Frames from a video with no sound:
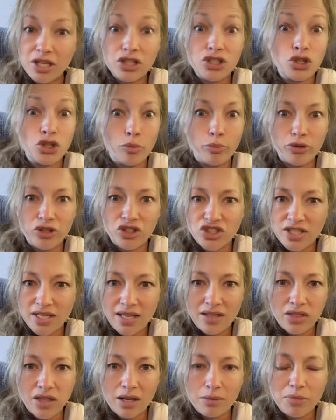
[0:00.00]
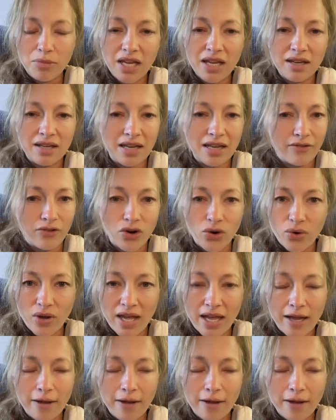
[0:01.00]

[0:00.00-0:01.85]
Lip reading: Don't put your teeth on me. Never okay.